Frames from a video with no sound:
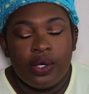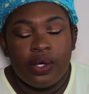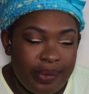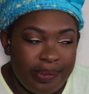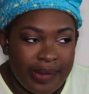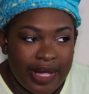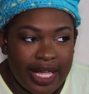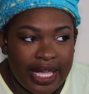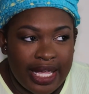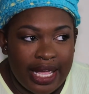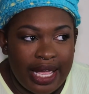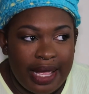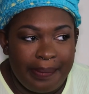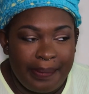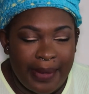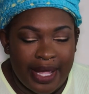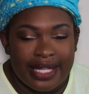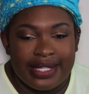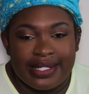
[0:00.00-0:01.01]
For me, it
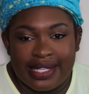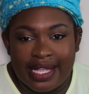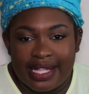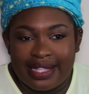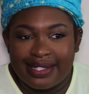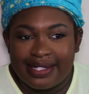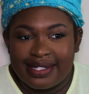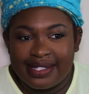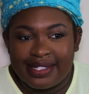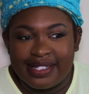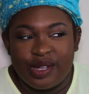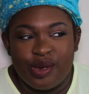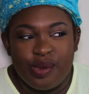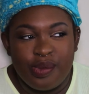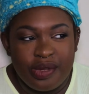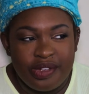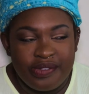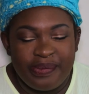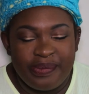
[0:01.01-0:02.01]
makes sense to
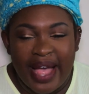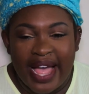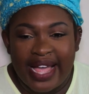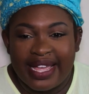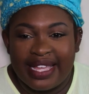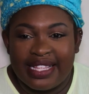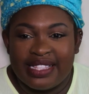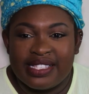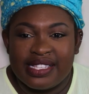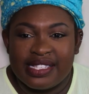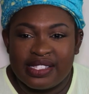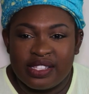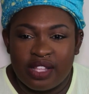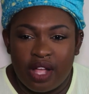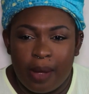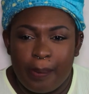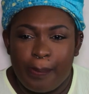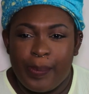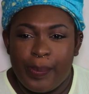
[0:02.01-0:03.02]
move back and to
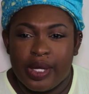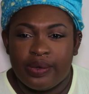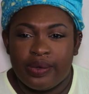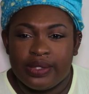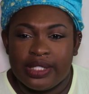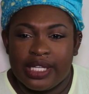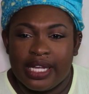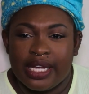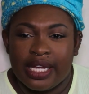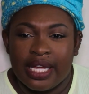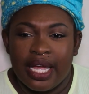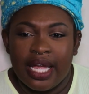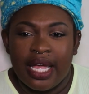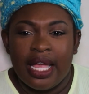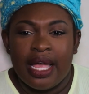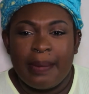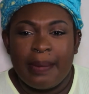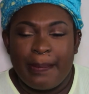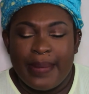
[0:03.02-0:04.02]
start building
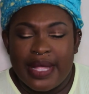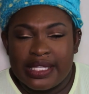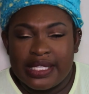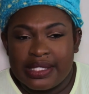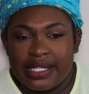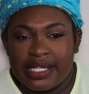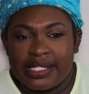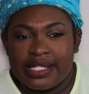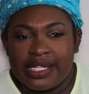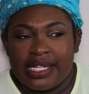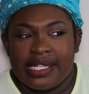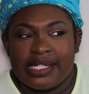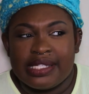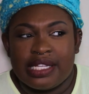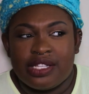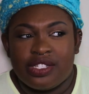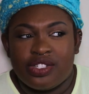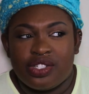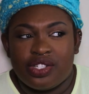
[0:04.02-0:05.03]
businesses
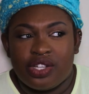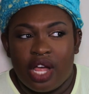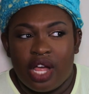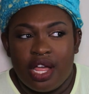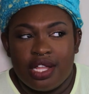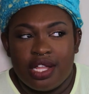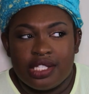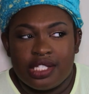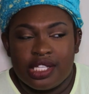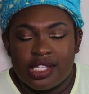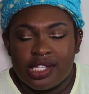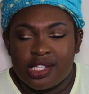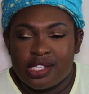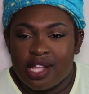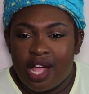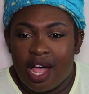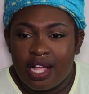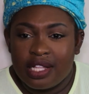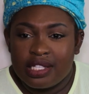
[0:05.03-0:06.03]
and, and to
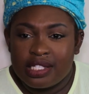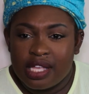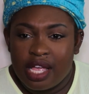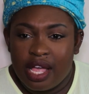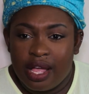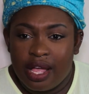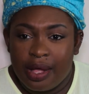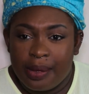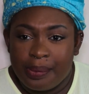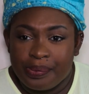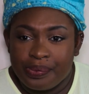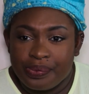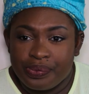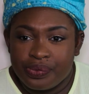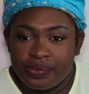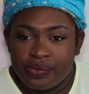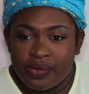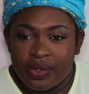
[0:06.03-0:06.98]
start um,